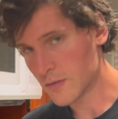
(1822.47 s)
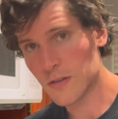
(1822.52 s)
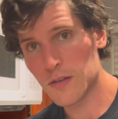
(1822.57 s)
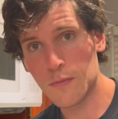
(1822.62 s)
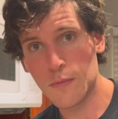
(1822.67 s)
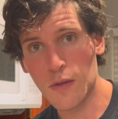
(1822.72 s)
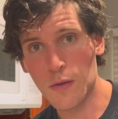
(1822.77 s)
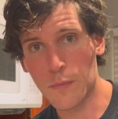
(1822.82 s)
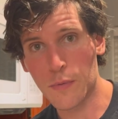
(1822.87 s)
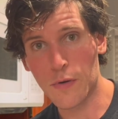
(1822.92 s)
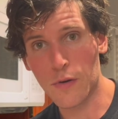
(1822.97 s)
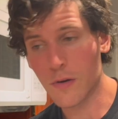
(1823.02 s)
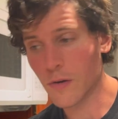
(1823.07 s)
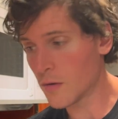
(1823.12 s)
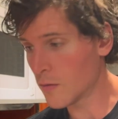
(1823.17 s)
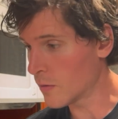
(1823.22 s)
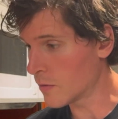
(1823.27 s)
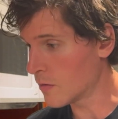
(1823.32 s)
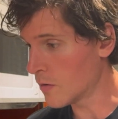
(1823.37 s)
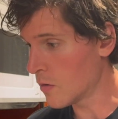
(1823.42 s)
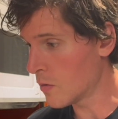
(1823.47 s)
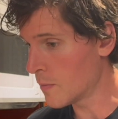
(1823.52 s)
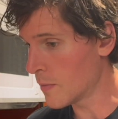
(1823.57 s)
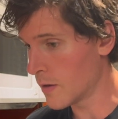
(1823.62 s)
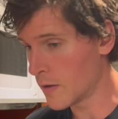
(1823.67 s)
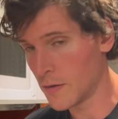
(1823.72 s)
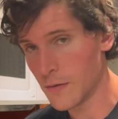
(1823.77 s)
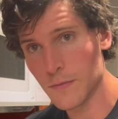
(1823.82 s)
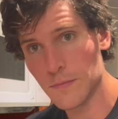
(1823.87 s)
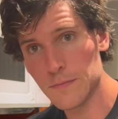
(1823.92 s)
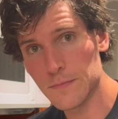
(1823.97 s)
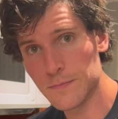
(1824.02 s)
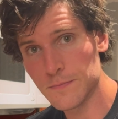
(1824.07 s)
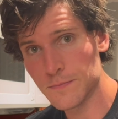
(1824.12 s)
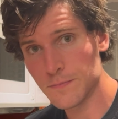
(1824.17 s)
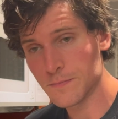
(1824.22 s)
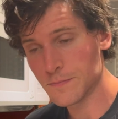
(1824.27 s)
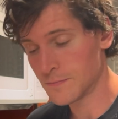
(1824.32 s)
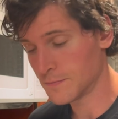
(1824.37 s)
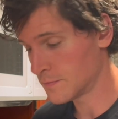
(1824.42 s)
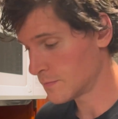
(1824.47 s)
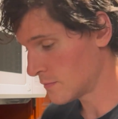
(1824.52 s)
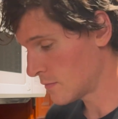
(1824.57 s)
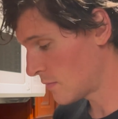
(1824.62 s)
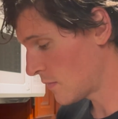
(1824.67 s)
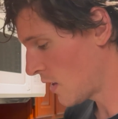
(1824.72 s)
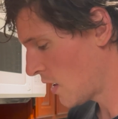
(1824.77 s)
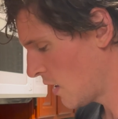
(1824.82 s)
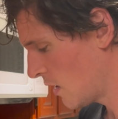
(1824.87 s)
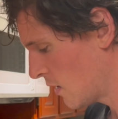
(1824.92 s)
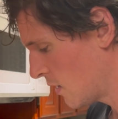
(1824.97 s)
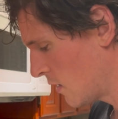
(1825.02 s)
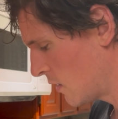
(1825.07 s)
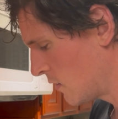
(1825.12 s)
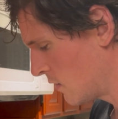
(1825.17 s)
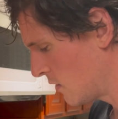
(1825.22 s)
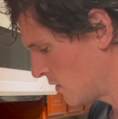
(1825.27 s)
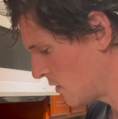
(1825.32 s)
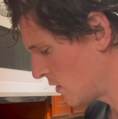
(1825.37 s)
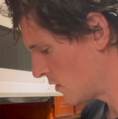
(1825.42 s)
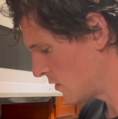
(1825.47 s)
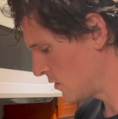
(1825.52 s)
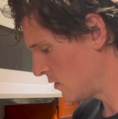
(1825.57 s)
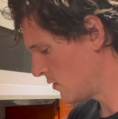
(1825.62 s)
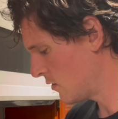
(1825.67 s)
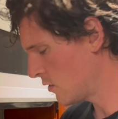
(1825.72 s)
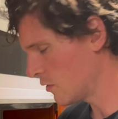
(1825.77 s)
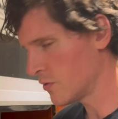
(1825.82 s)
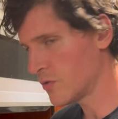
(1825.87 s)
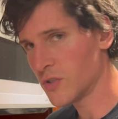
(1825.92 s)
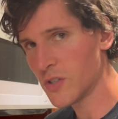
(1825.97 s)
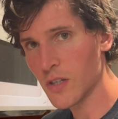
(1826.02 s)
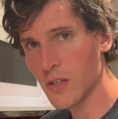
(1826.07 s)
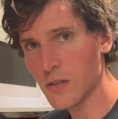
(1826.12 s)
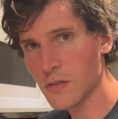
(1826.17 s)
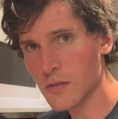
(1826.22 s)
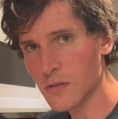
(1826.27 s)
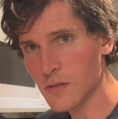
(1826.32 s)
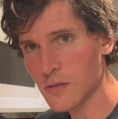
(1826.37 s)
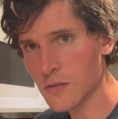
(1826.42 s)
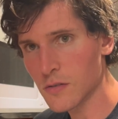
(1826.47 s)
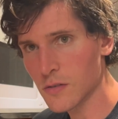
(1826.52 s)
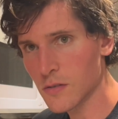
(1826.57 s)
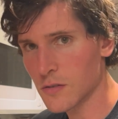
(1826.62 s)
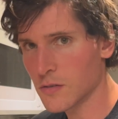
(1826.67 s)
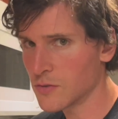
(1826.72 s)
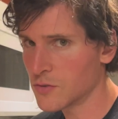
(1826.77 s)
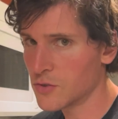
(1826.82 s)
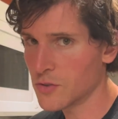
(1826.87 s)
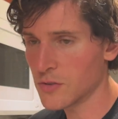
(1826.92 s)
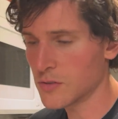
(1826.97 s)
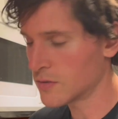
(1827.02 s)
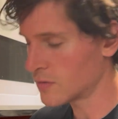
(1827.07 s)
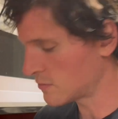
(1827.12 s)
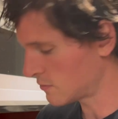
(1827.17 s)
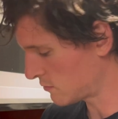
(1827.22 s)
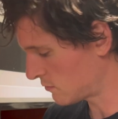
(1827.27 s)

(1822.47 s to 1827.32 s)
going to be a burger with no bun and no cheese. It's just